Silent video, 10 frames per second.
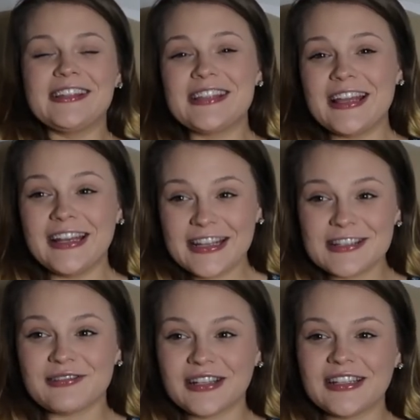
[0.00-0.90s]
it's, it
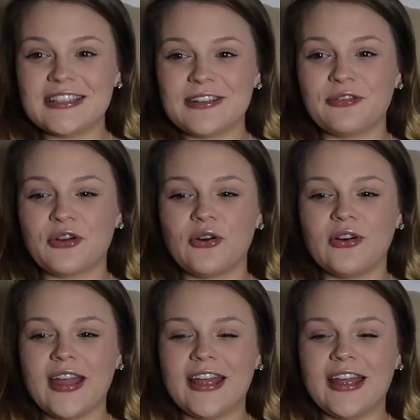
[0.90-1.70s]
is really difficult.